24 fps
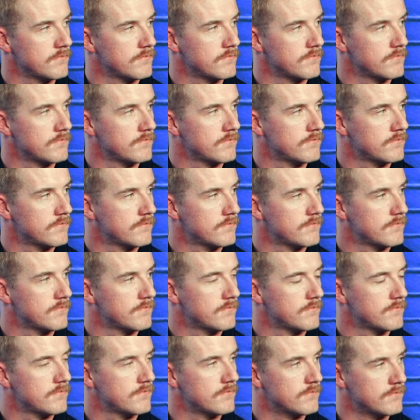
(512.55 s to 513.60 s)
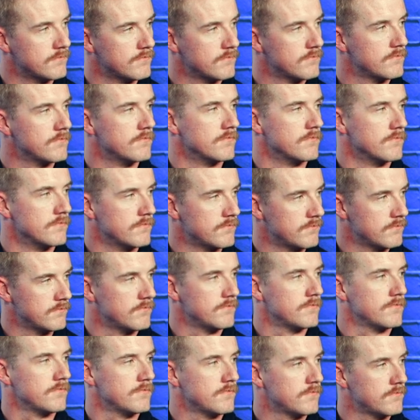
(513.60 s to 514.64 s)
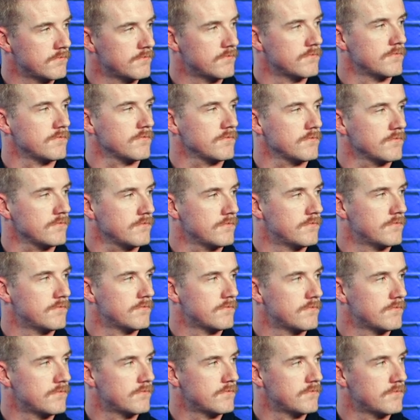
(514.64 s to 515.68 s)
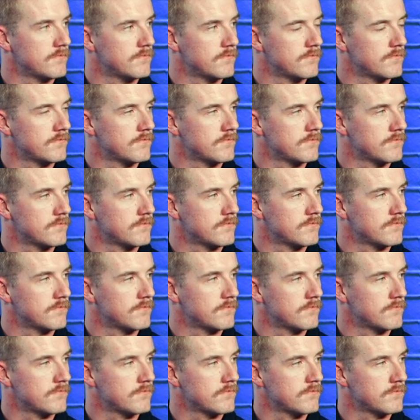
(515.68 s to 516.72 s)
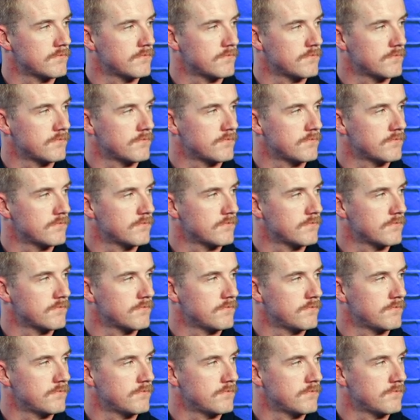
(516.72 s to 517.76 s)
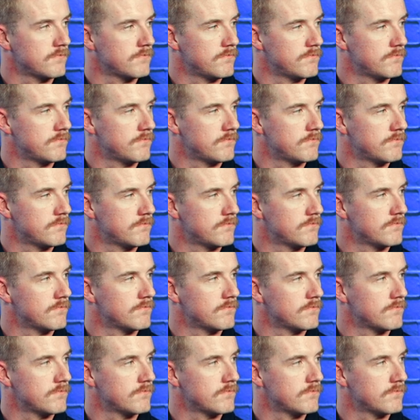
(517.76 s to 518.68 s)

This person isn't speaking.